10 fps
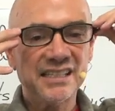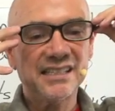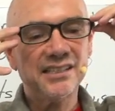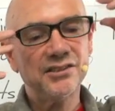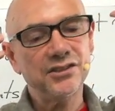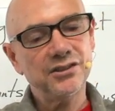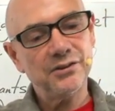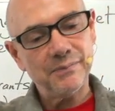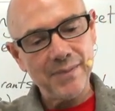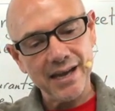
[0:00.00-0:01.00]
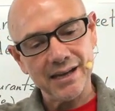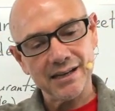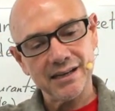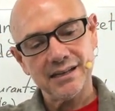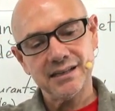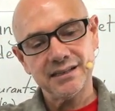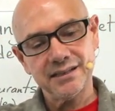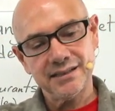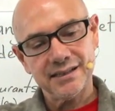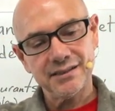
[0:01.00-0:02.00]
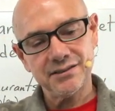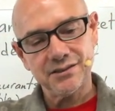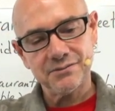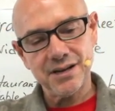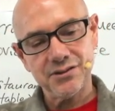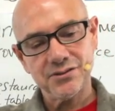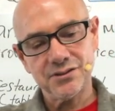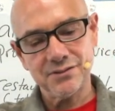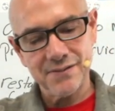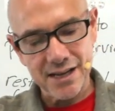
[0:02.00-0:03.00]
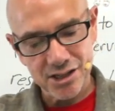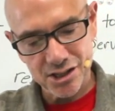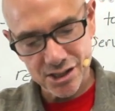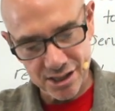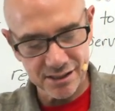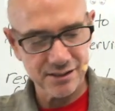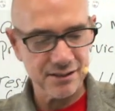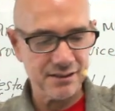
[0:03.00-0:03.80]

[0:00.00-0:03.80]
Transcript: Did you make dinner reservations?